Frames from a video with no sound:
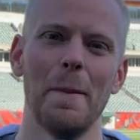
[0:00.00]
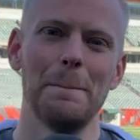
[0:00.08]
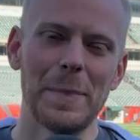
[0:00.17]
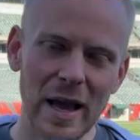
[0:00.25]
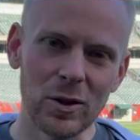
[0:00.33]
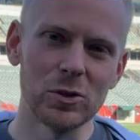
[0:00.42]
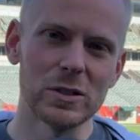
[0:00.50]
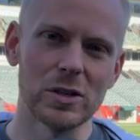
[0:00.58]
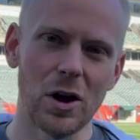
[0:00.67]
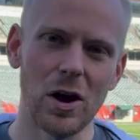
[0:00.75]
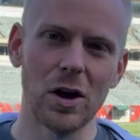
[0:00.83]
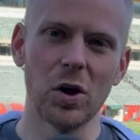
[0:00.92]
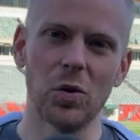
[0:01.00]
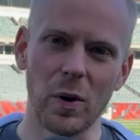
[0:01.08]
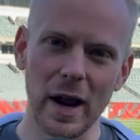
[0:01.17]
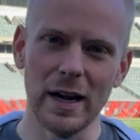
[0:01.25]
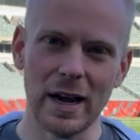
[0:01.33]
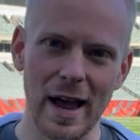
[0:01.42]
Bengals Talk
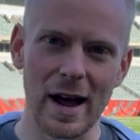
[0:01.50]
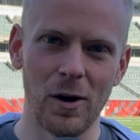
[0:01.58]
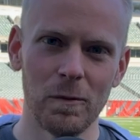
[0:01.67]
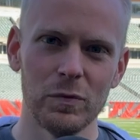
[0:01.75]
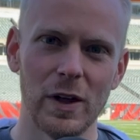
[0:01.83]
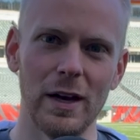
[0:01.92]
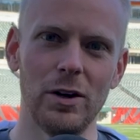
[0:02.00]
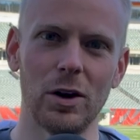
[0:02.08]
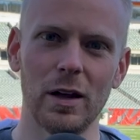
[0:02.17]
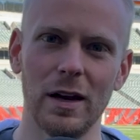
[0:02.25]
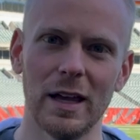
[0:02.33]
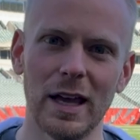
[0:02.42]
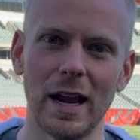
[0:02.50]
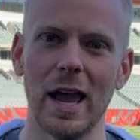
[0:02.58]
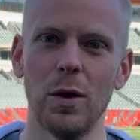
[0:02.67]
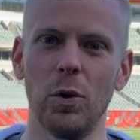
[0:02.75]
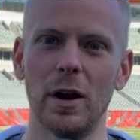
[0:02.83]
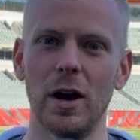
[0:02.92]
right now, and you're going to get
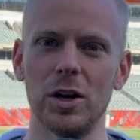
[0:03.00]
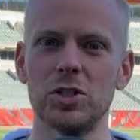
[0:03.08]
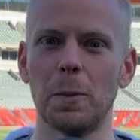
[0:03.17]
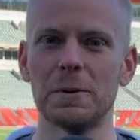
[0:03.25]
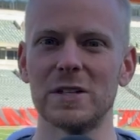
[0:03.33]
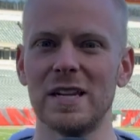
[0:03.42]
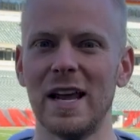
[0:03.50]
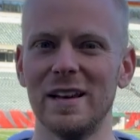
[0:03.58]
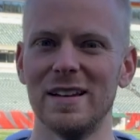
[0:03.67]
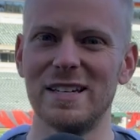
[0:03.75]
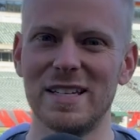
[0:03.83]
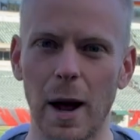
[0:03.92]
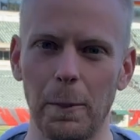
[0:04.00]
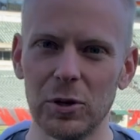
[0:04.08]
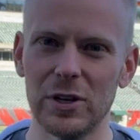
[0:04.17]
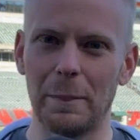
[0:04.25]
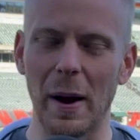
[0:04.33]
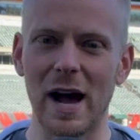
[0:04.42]
a 100% double
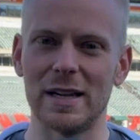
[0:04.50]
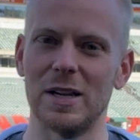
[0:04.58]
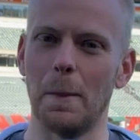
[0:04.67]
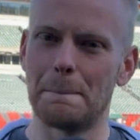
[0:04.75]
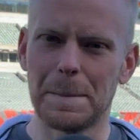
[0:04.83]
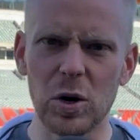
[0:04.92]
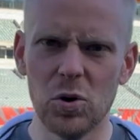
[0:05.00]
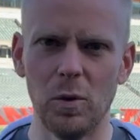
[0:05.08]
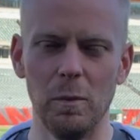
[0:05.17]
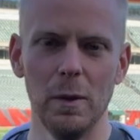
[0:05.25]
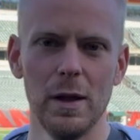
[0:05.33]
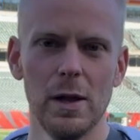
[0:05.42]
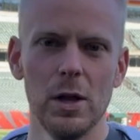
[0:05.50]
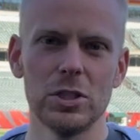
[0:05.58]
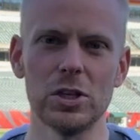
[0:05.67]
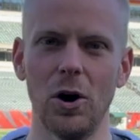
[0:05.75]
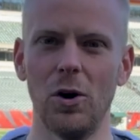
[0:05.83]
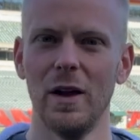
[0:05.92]
deposit. Boom!
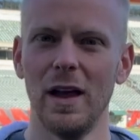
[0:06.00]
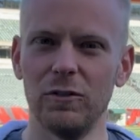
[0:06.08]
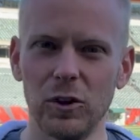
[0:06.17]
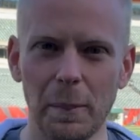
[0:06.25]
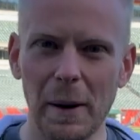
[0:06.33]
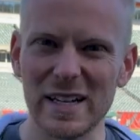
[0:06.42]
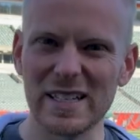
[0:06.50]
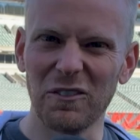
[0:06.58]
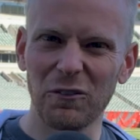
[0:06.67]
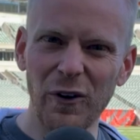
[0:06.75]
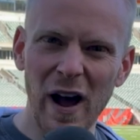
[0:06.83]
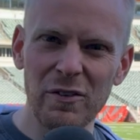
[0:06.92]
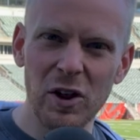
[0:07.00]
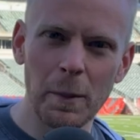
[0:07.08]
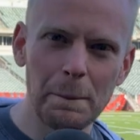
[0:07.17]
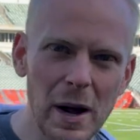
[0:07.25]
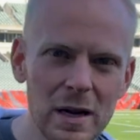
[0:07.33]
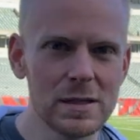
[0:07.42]
So if you deposit 500
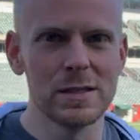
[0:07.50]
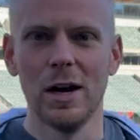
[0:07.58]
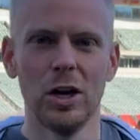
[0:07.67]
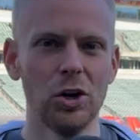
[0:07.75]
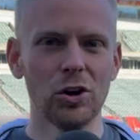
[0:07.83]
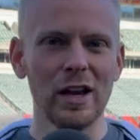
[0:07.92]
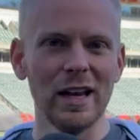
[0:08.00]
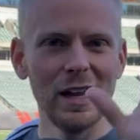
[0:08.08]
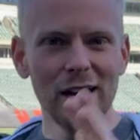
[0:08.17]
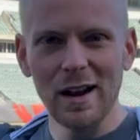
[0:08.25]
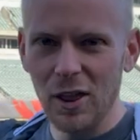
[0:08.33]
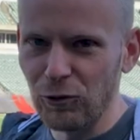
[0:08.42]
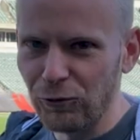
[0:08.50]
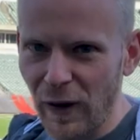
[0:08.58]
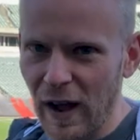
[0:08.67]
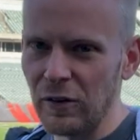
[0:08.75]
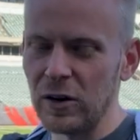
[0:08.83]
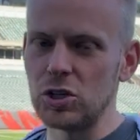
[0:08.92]
bucks, you're going to get another
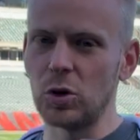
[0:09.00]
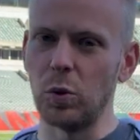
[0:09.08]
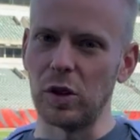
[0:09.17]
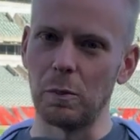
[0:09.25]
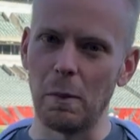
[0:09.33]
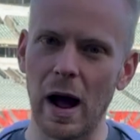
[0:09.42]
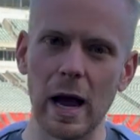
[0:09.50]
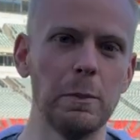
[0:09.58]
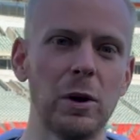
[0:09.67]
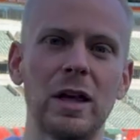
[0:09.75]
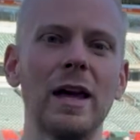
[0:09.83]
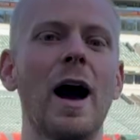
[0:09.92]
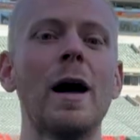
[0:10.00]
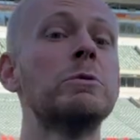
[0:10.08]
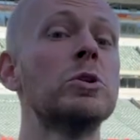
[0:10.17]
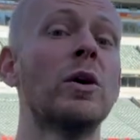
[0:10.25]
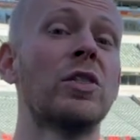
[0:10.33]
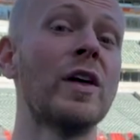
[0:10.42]
500 with my bookie up
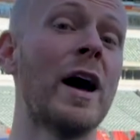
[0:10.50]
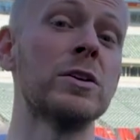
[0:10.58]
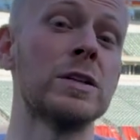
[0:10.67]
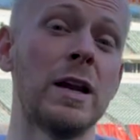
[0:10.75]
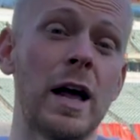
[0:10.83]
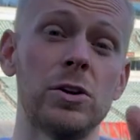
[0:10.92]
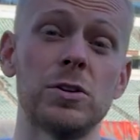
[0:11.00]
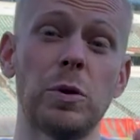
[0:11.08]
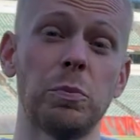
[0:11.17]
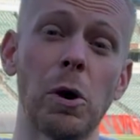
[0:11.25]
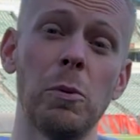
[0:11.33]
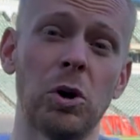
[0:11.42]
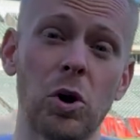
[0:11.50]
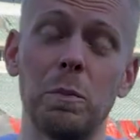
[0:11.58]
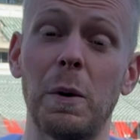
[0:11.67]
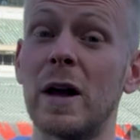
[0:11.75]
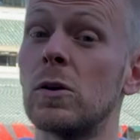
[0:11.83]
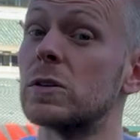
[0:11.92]
to $1,000 with promo code
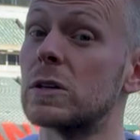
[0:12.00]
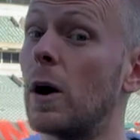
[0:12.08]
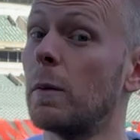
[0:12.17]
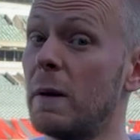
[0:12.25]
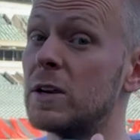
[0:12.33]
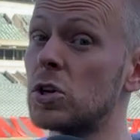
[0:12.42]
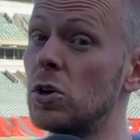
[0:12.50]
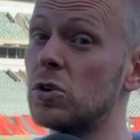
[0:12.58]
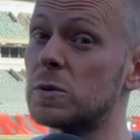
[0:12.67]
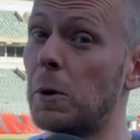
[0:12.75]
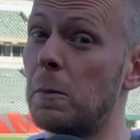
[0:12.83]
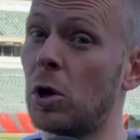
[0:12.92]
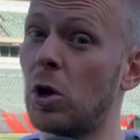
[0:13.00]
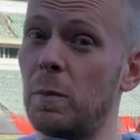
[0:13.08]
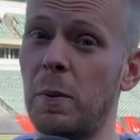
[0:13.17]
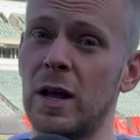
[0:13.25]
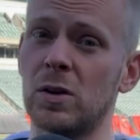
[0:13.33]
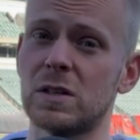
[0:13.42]
Bengals Talk. Make sure you use promo code
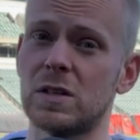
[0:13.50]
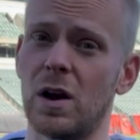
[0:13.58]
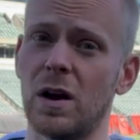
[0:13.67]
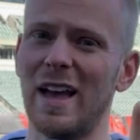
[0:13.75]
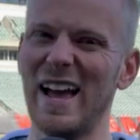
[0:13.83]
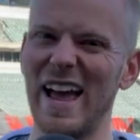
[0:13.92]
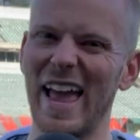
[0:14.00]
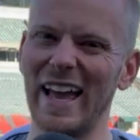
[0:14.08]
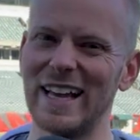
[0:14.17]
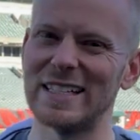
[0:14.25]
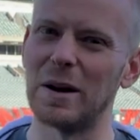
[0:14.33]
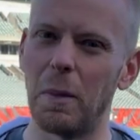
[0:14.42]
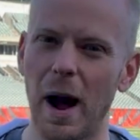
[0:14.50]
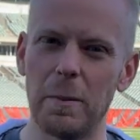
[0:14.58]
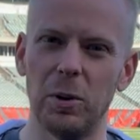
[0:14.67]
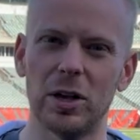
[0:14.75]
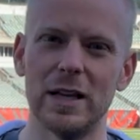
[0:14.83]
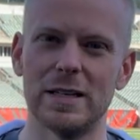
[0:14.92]
Bengals Talk and get to my
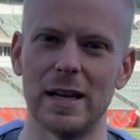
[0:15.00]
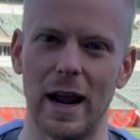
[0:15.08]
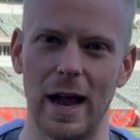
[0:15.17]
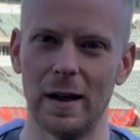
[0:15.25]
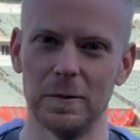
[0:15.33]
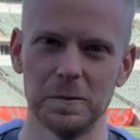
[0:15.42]
bookie today.